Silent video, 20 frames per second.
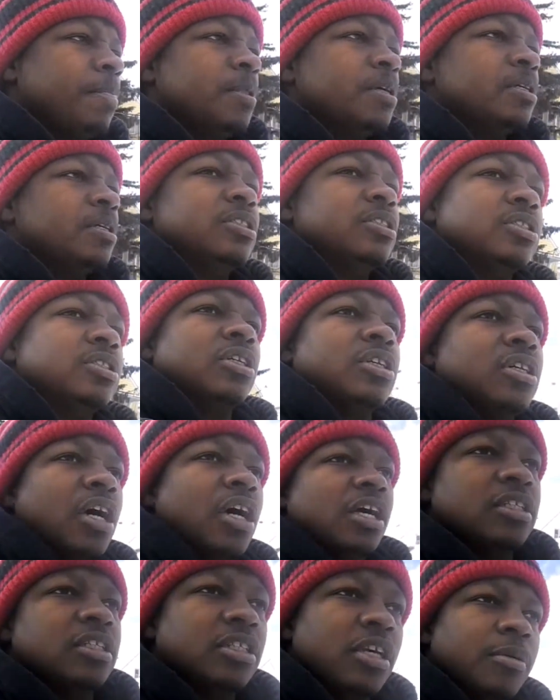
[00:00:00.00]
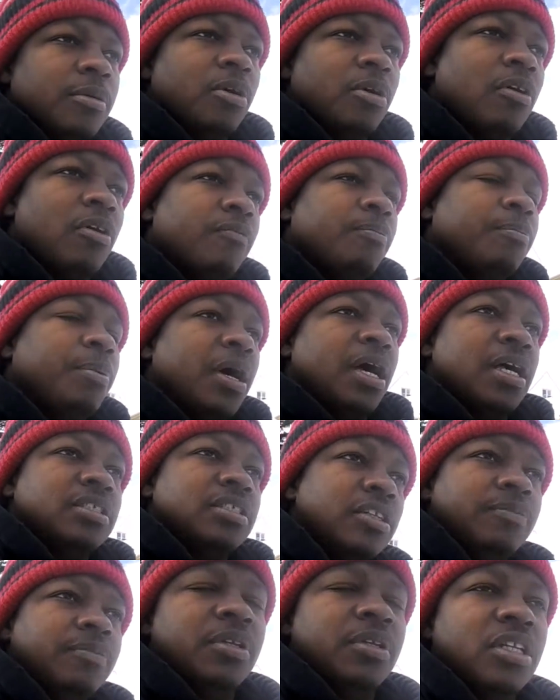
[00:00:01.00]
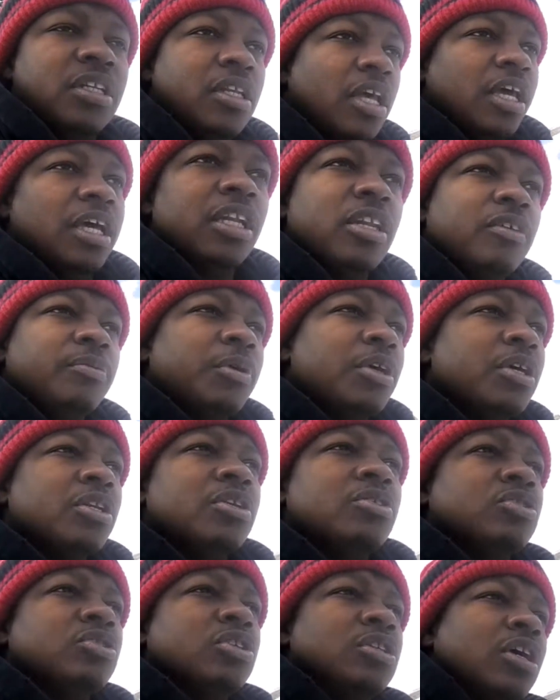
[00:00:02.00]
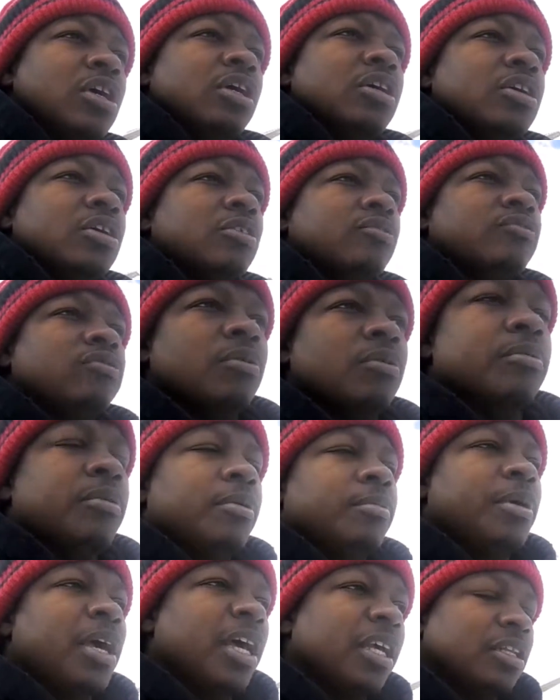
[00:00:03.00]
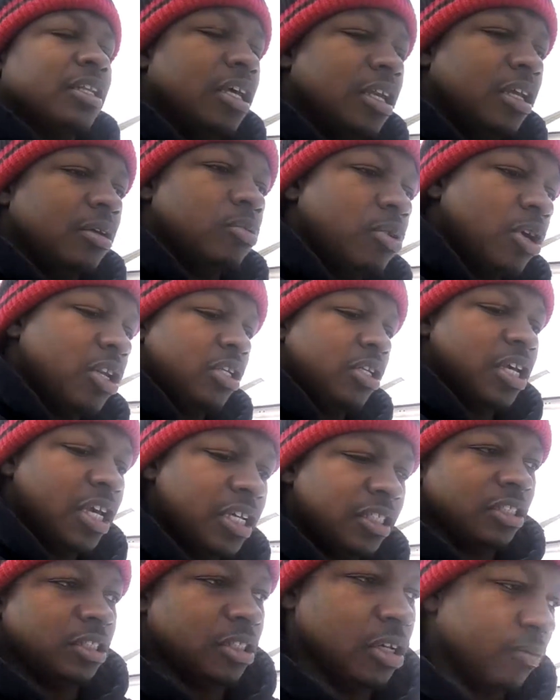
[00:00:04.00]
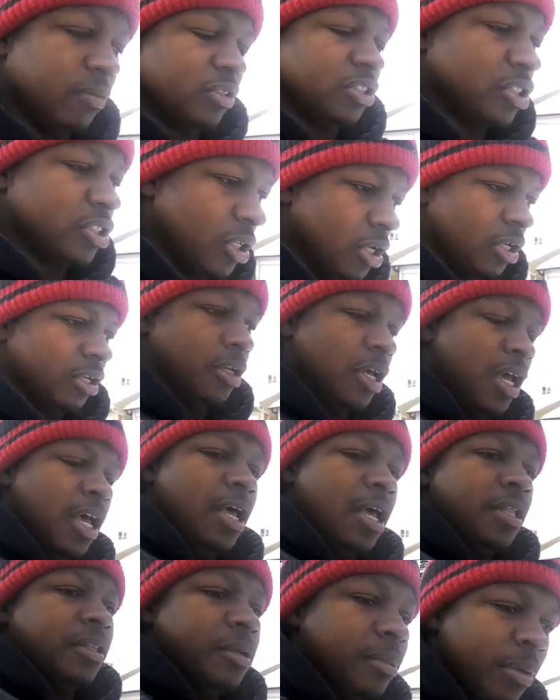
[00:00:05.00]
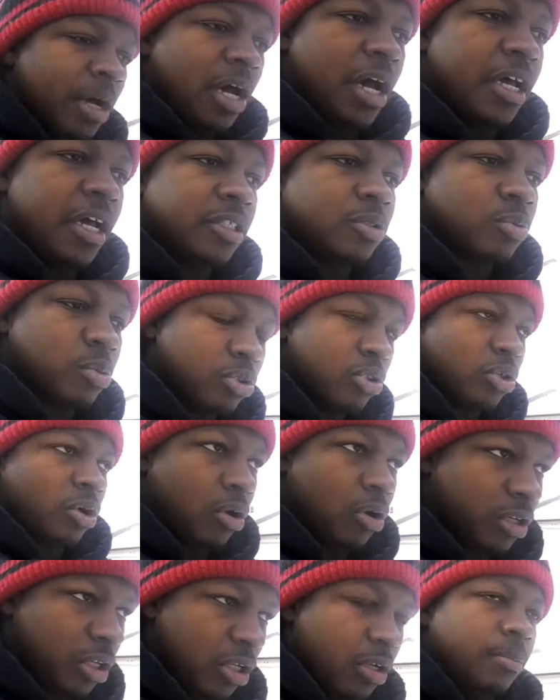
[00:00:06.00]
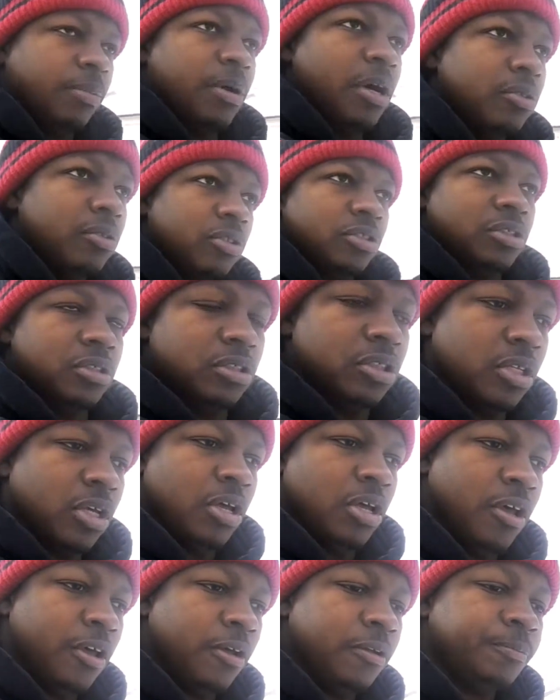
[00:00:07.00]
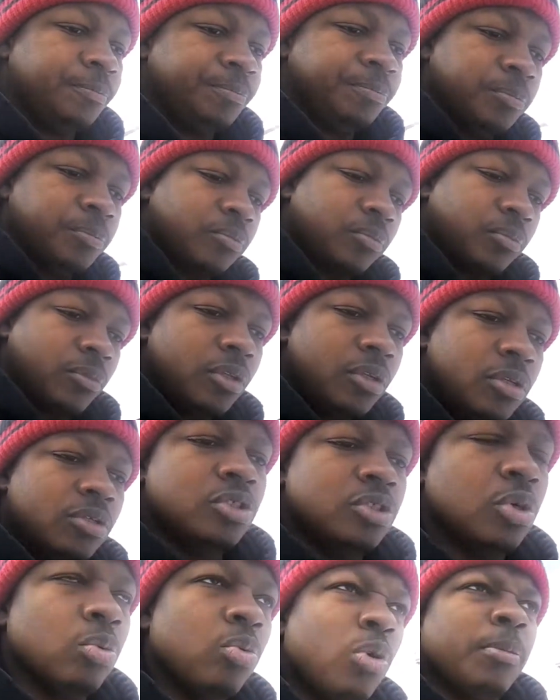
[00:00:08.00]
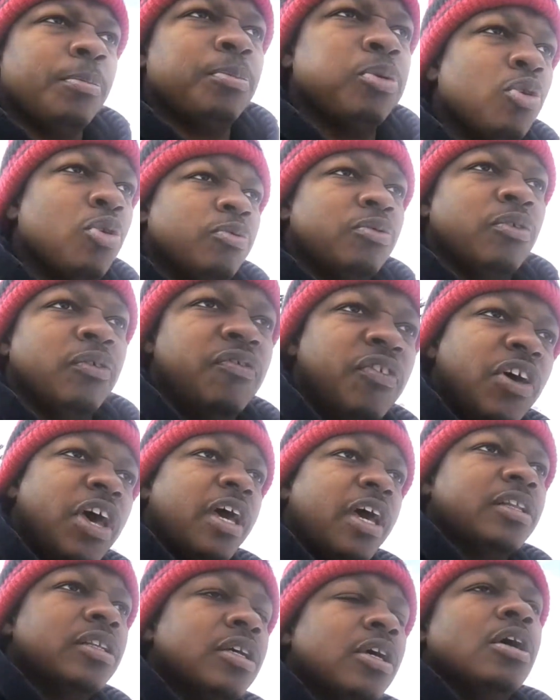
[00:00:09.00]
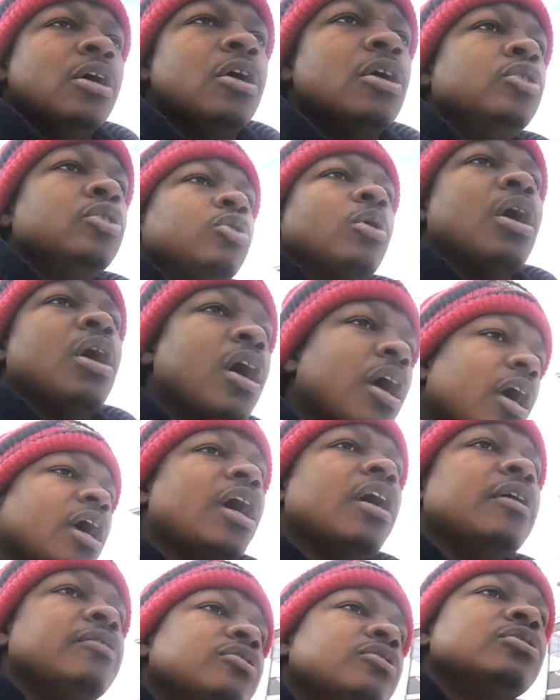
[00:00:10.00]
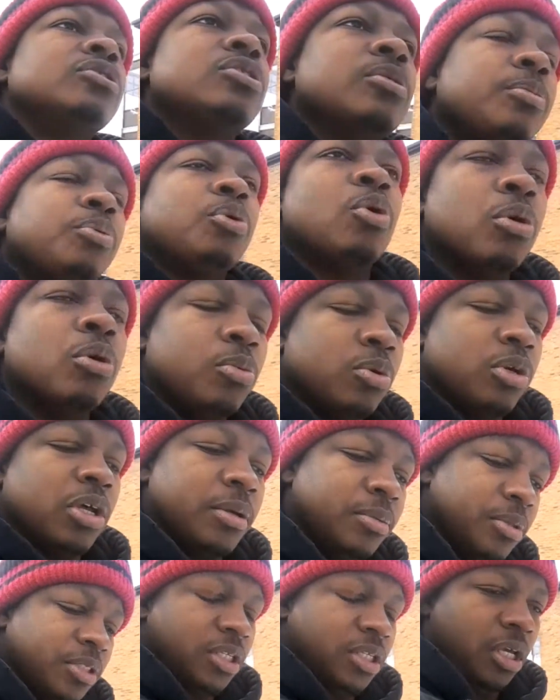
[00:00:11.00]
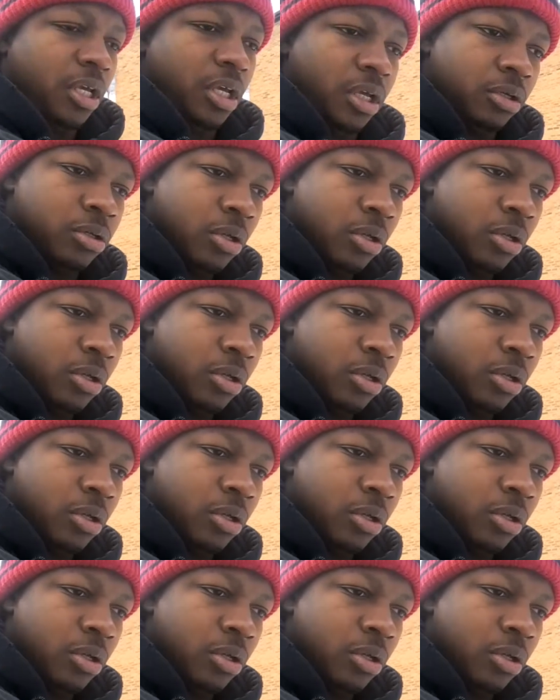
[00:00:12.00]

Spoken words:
This is a concept of positive and negative energy that comes from the magnetic radiation of the sun. The Mayans were talking about this. So what proof of fact do I have to support what I'm saying?